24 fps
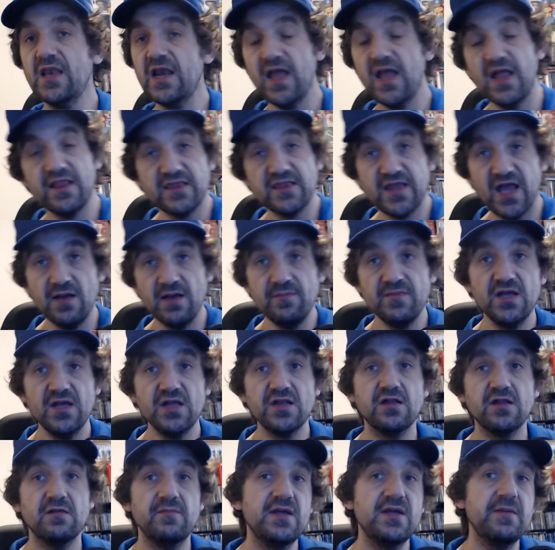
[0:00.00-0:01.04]
10
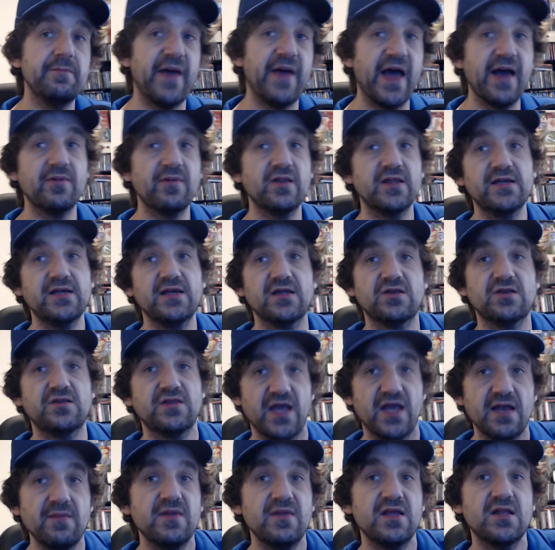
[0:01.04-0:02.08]
minutes of me babbling is
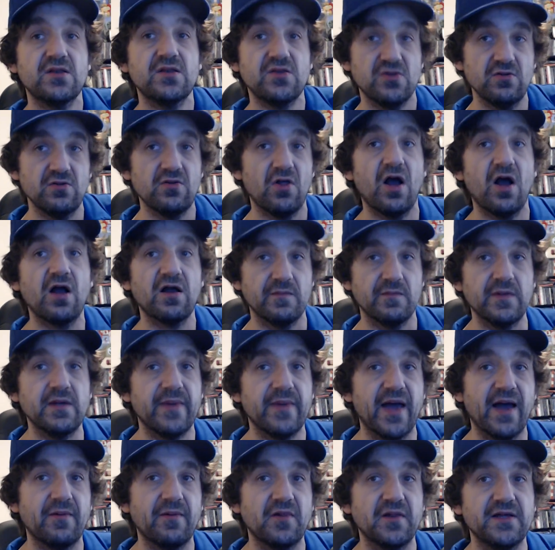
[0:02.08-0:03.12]
10 minutes too long of me
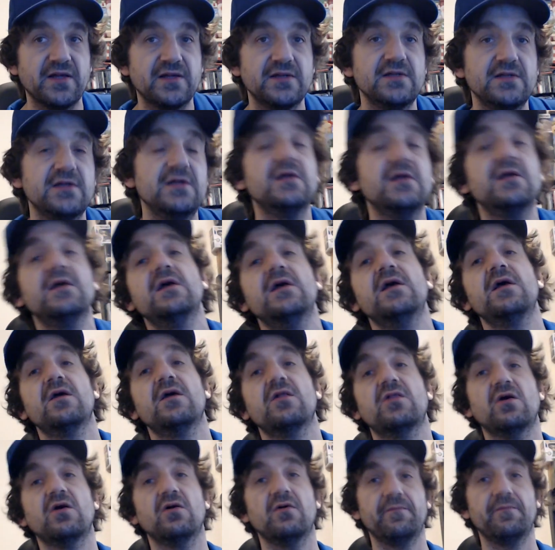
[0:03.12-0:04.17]
babbling.
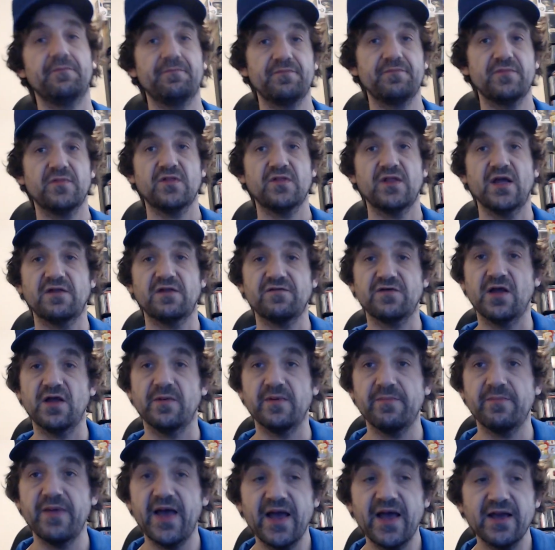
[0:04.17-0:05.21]
So thanks for
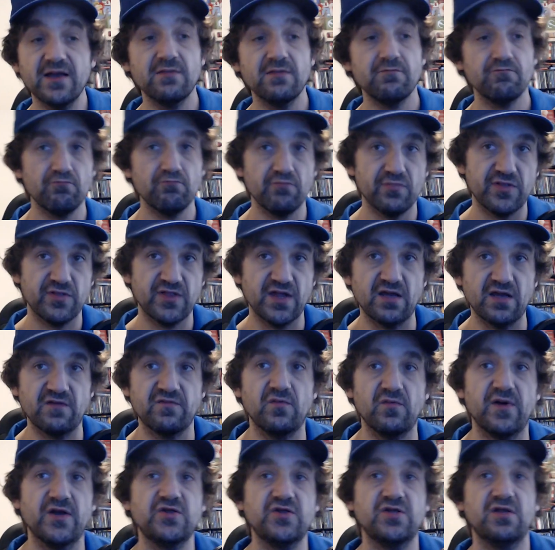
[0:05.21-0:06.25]
coming back. Thanks for
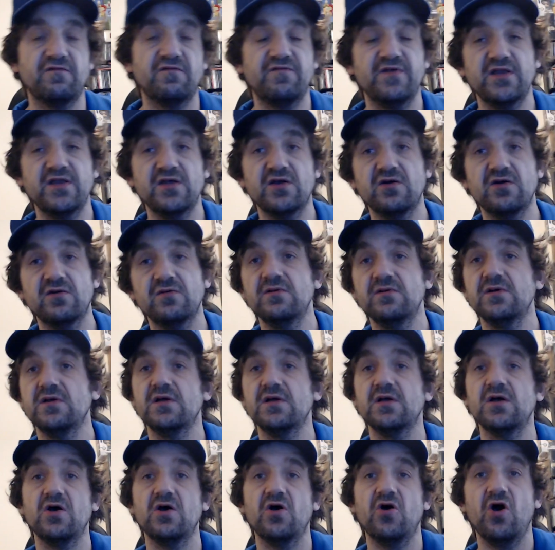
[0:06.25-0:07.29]
watching this video.
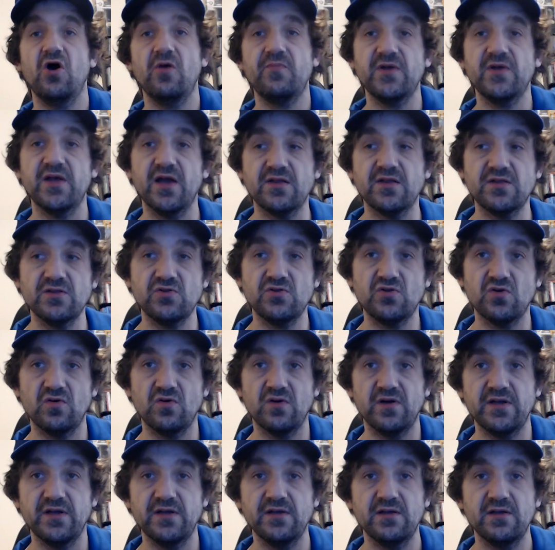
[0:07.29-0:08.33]
Hope you guys
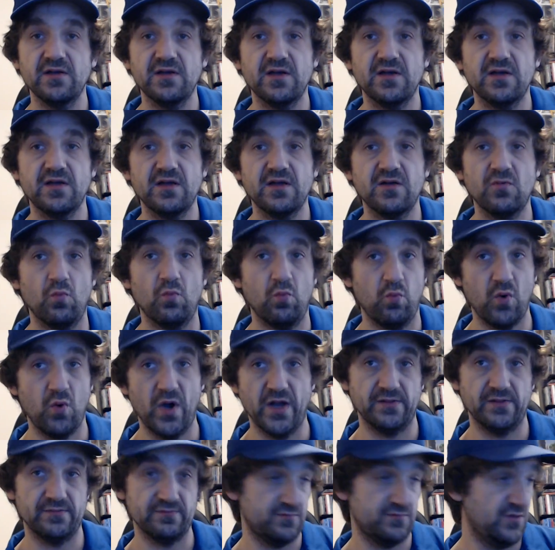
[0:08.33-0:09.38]
enjoy
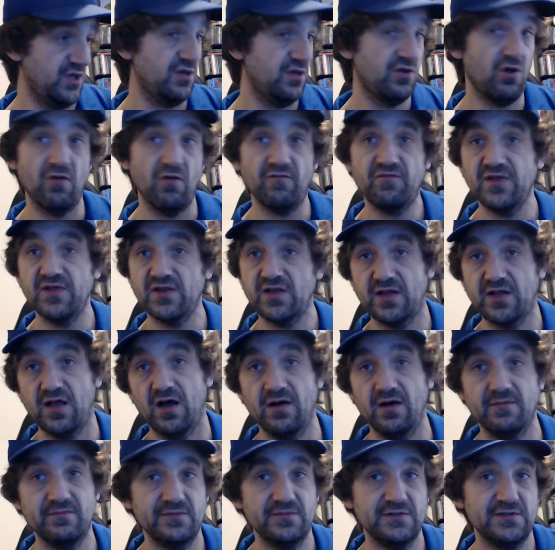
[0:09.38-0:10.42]
what is hopefully to
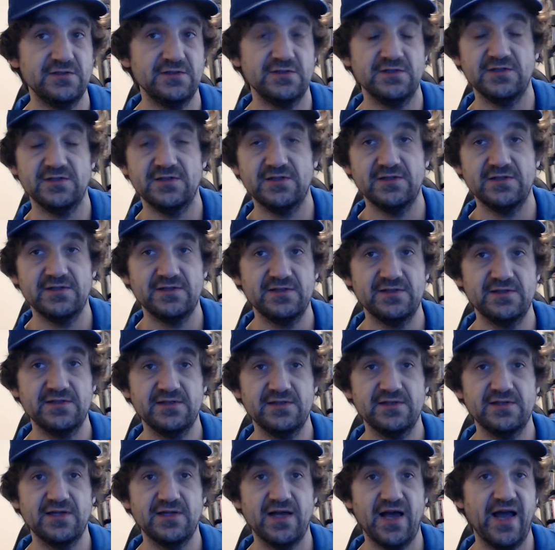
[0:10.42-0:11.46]
come.
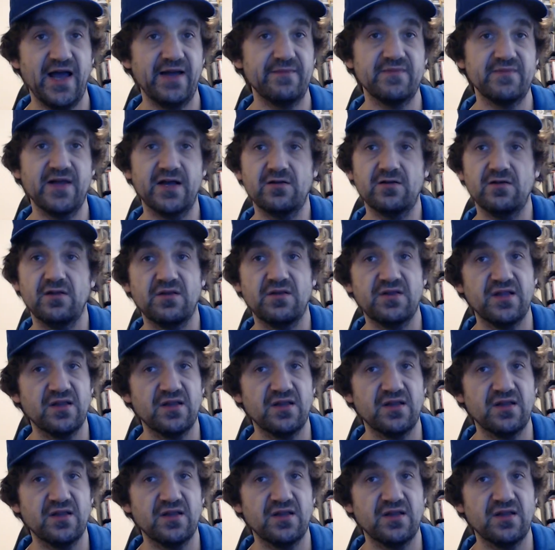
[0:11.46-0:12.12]
I'm not going to set a